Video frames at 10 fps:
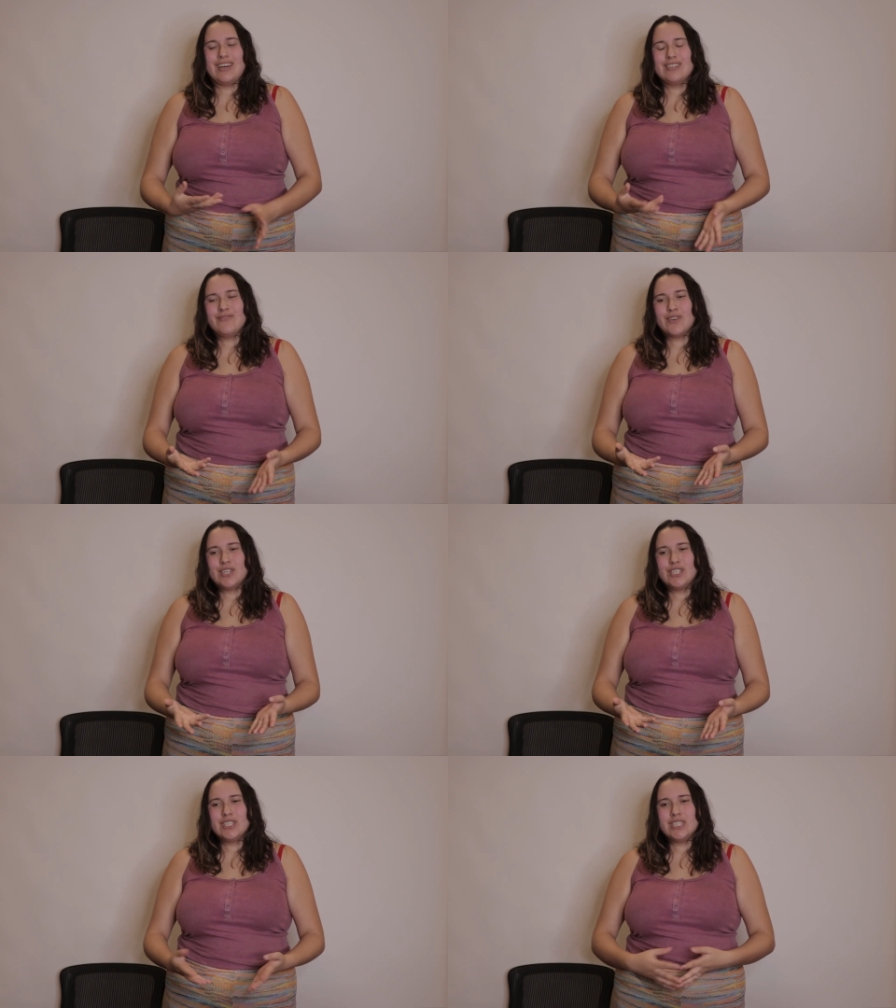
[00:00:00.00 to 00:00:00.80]

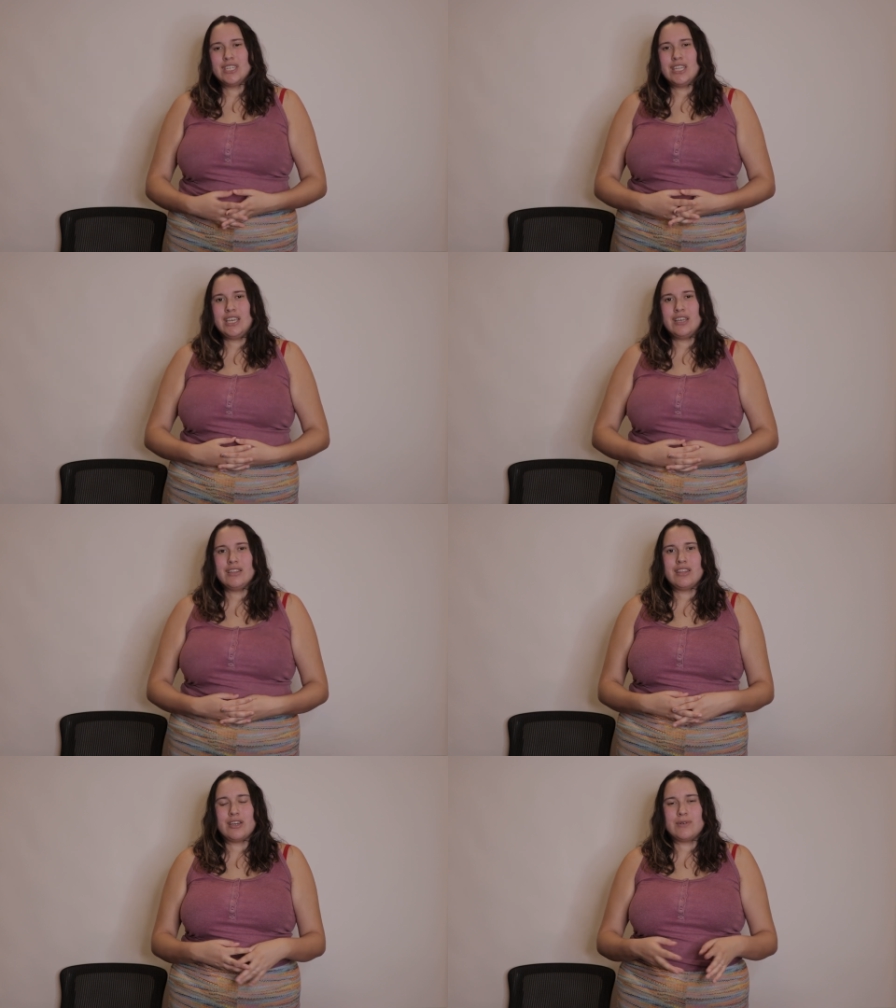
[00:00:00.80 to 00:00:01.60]
Unfortunately,
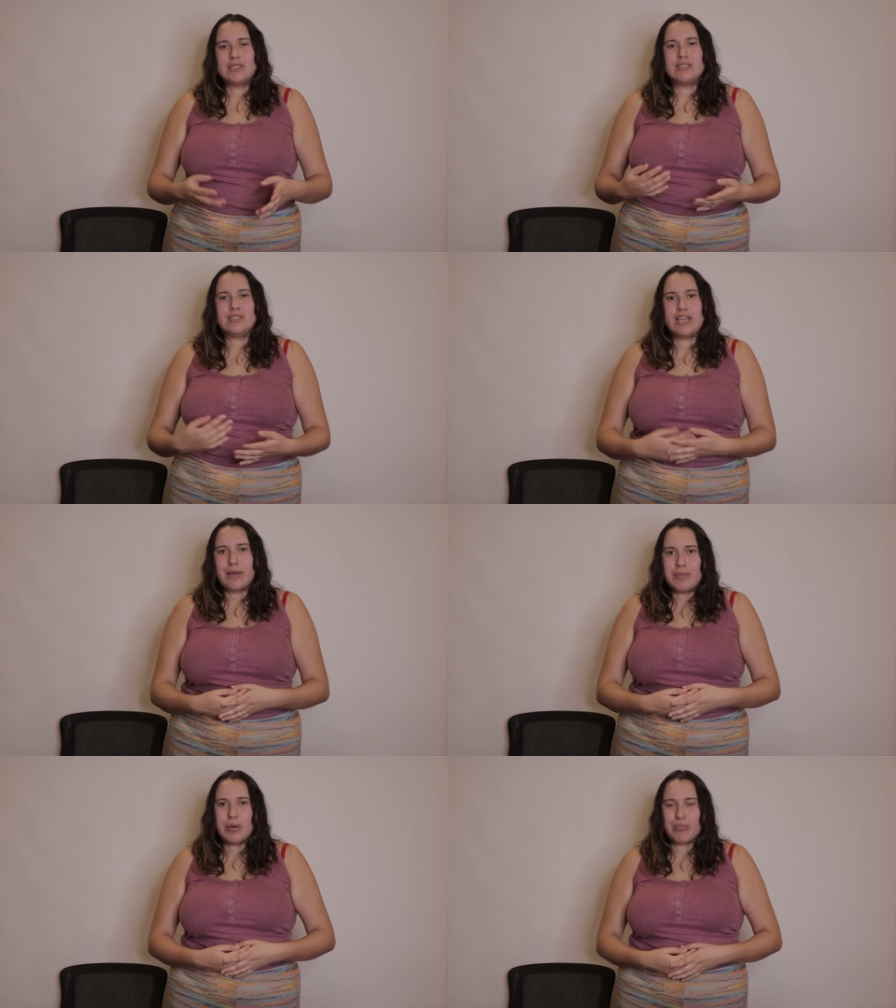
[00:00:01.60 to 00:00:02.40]
there was a
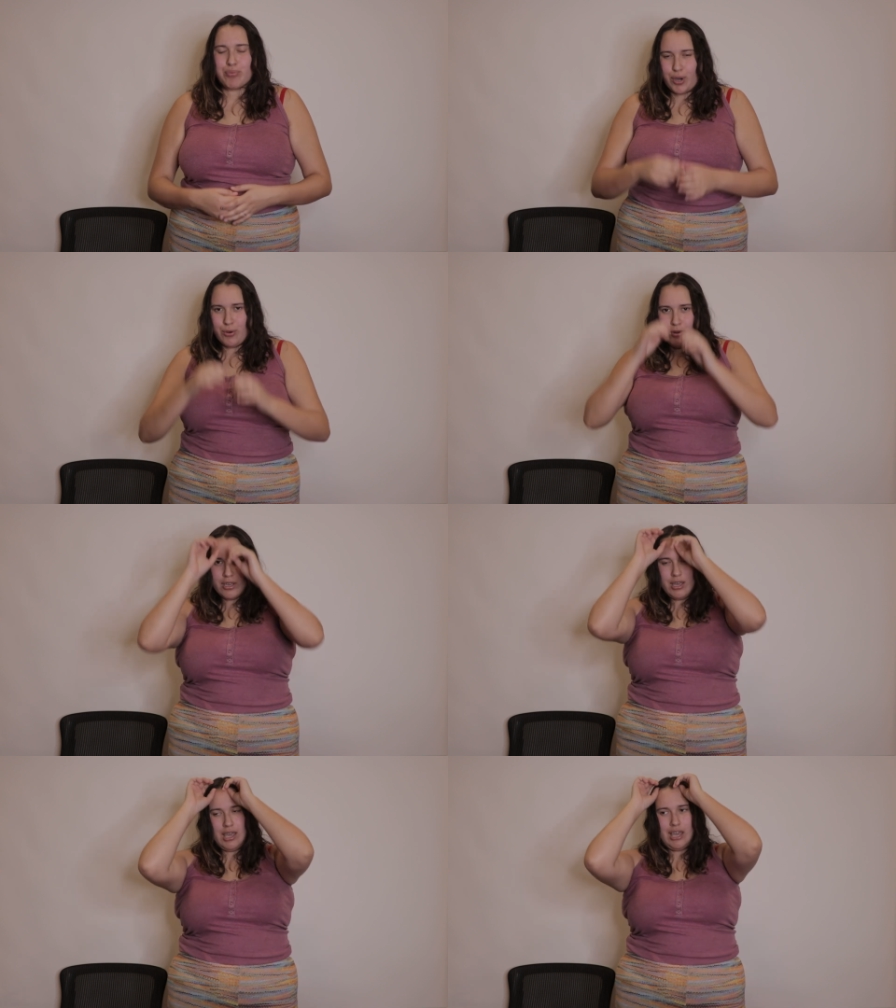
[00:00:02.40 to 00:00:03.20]
dam that broke
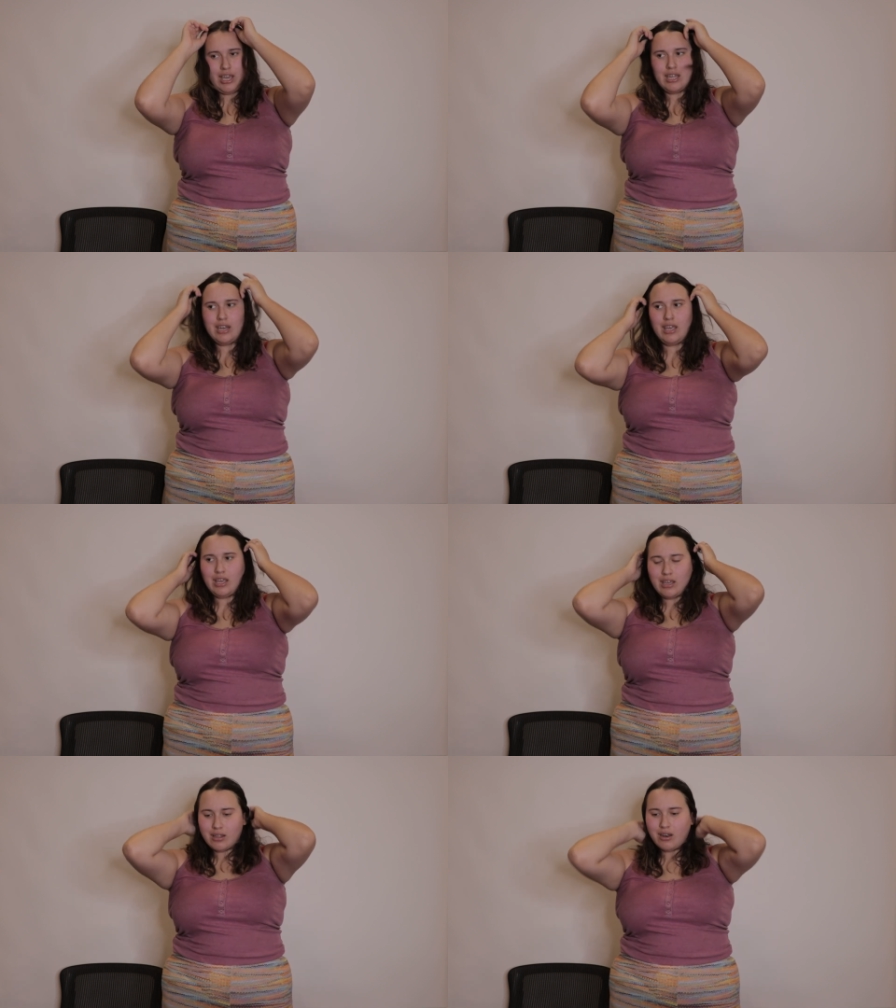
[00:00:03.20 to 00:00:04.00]
and
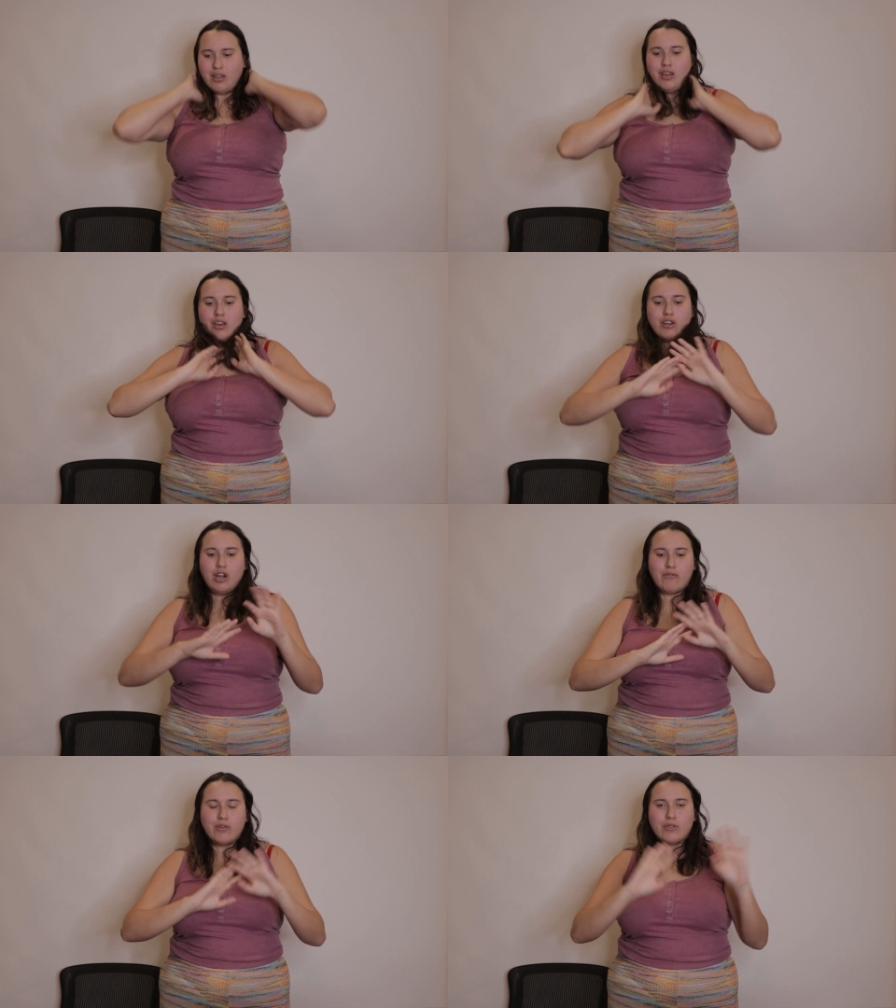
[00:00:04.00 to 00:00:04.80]
it
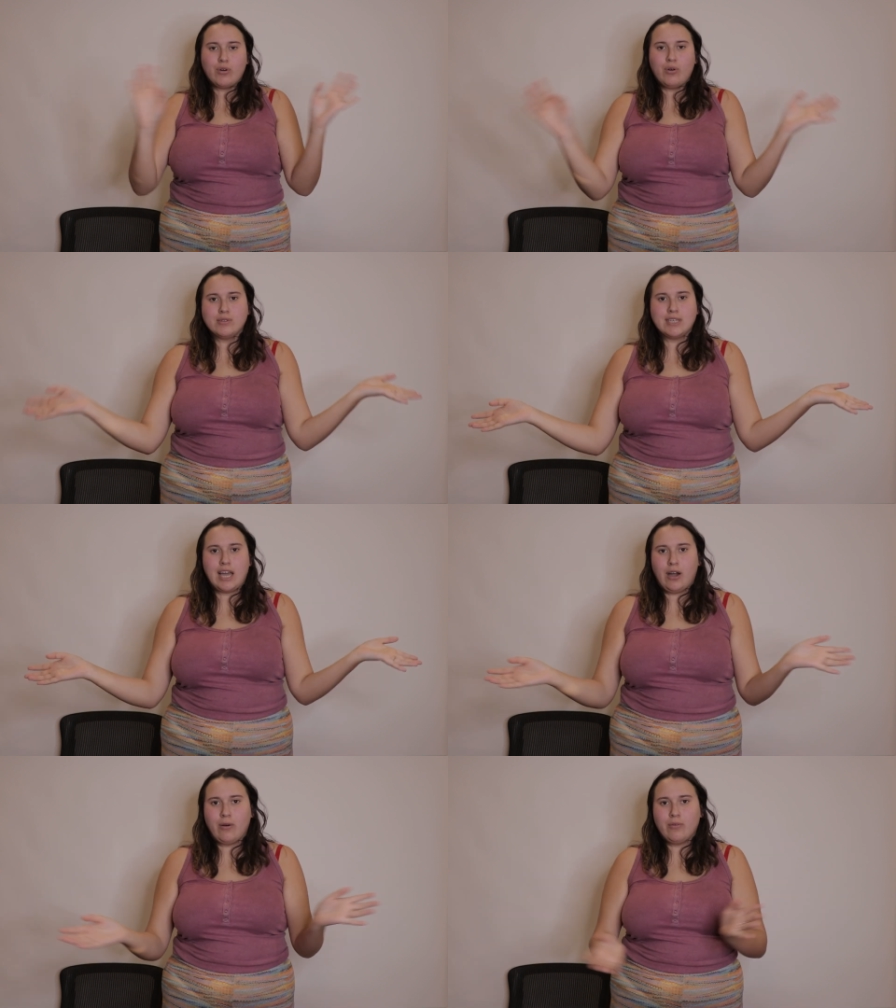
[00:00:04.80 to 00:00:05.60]
covered the whole
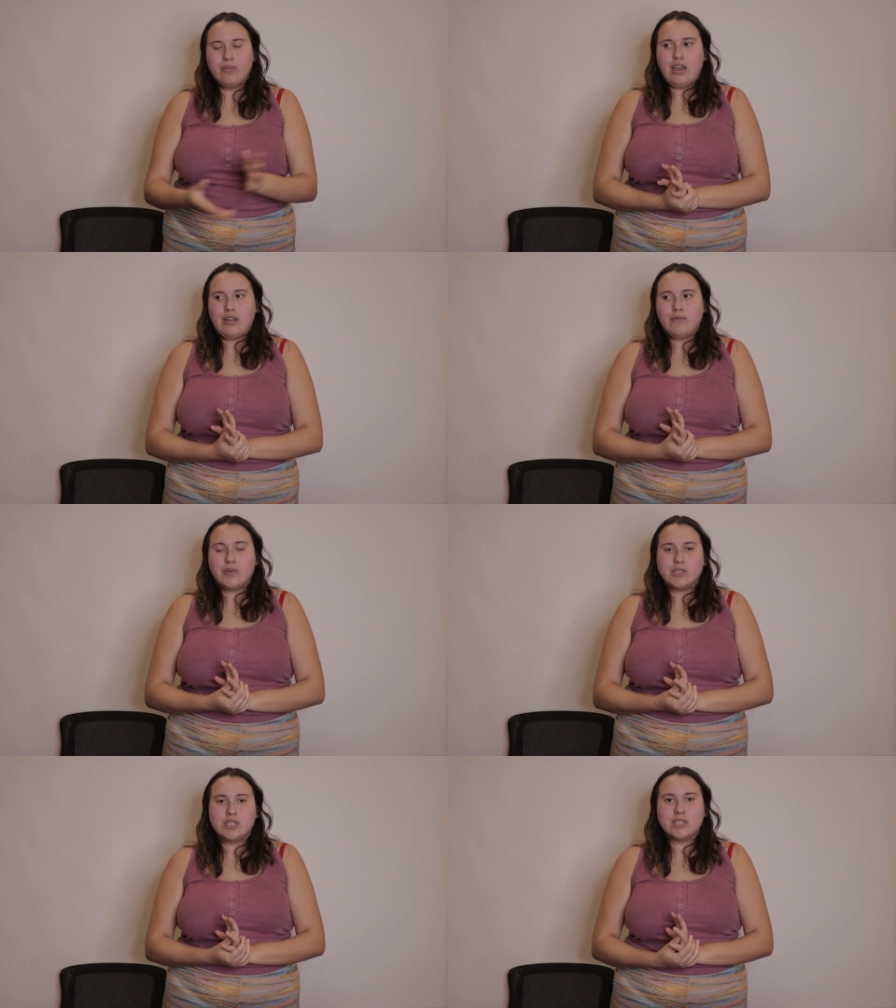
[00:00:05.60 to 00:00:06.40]
town, and
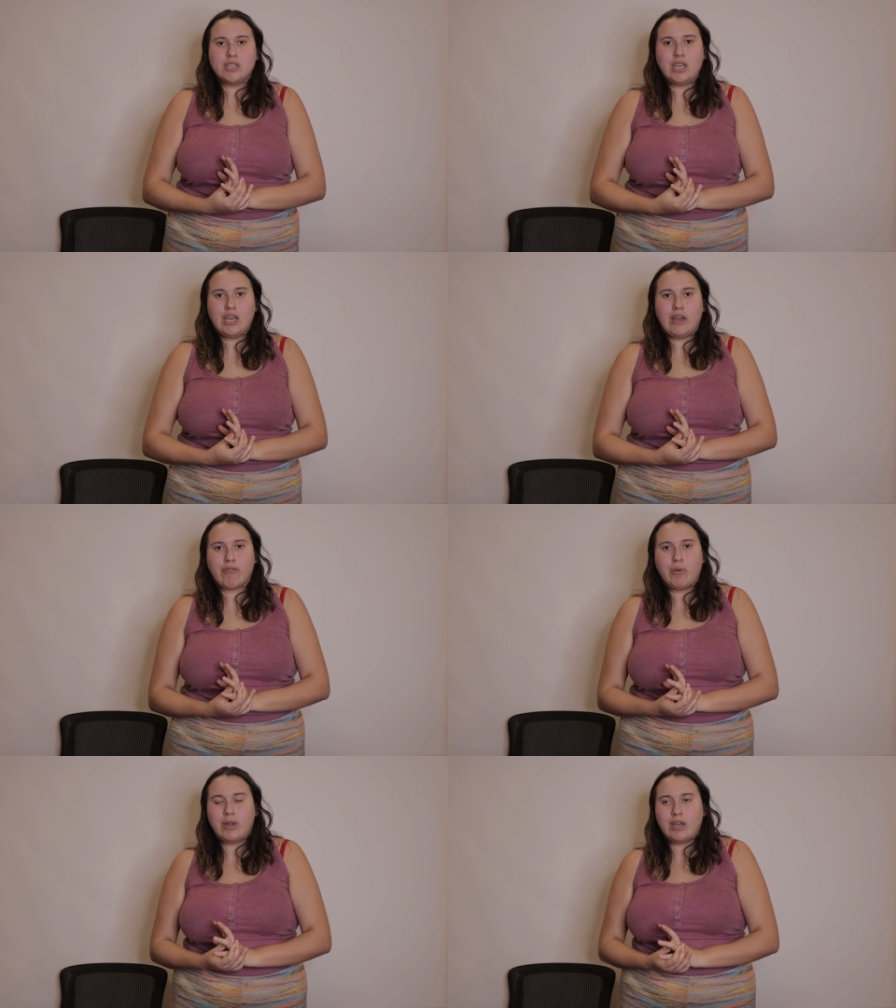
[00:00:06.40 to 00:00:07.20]
unfortunately
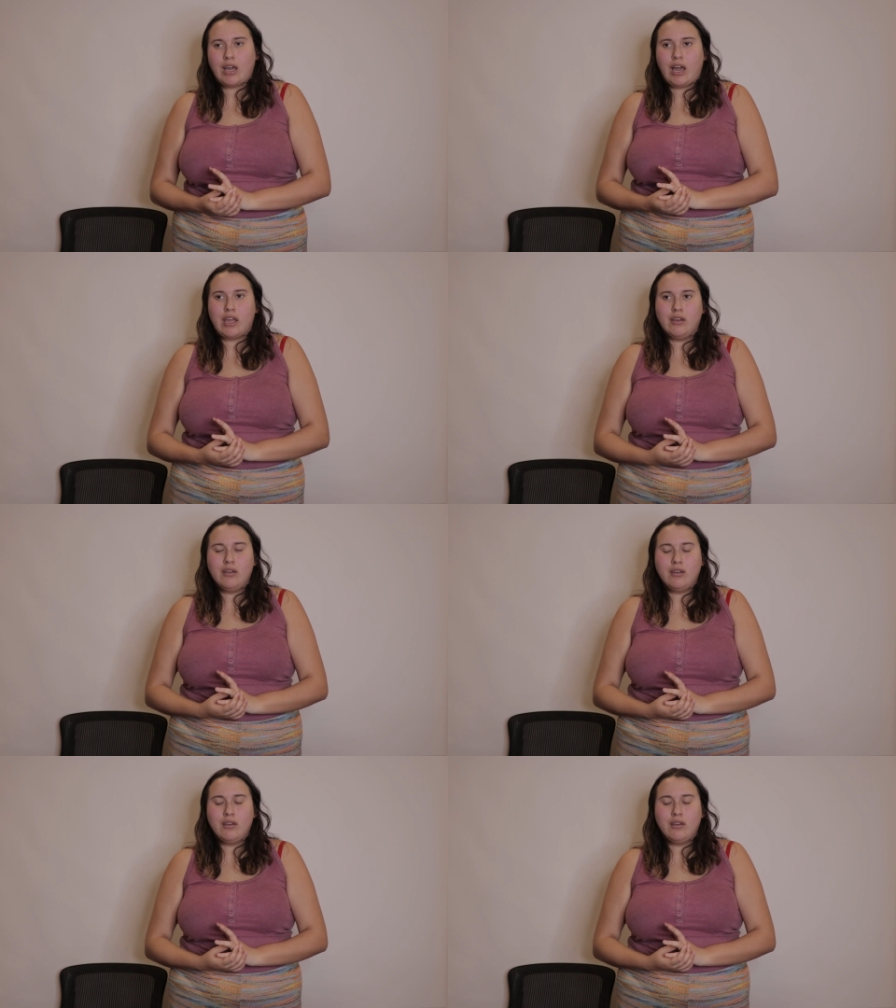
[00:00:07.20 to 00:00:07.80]
everyone died.